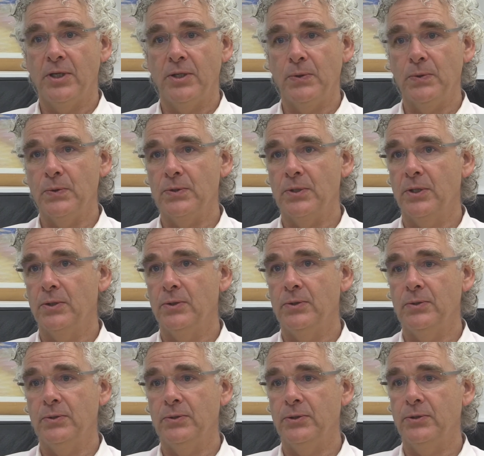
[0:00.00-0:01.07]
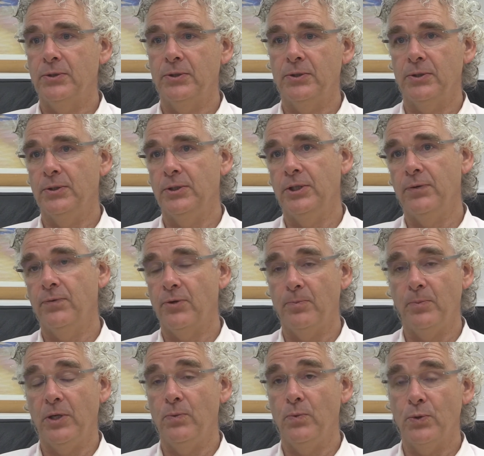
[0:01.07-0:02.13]
and you also lose the need for a
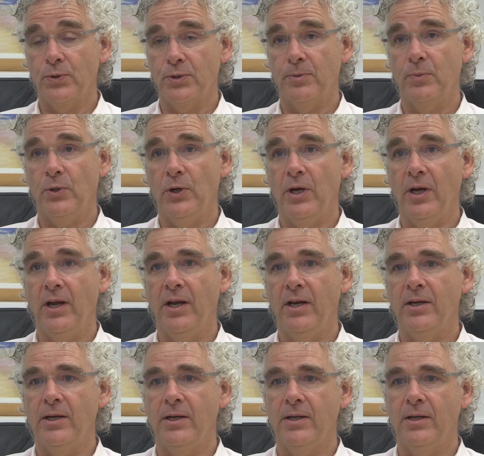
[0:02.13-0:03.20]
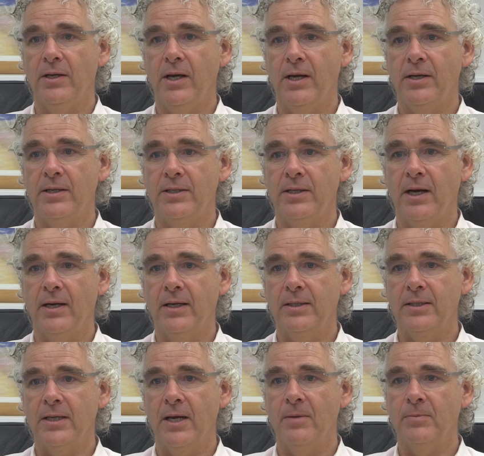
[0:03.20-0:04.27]
big water supply and a
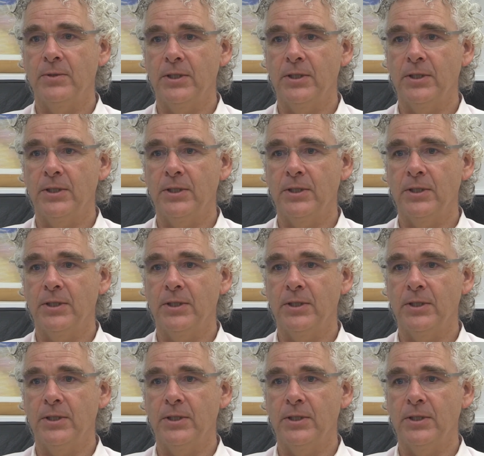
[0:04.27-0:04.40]
tailings dam.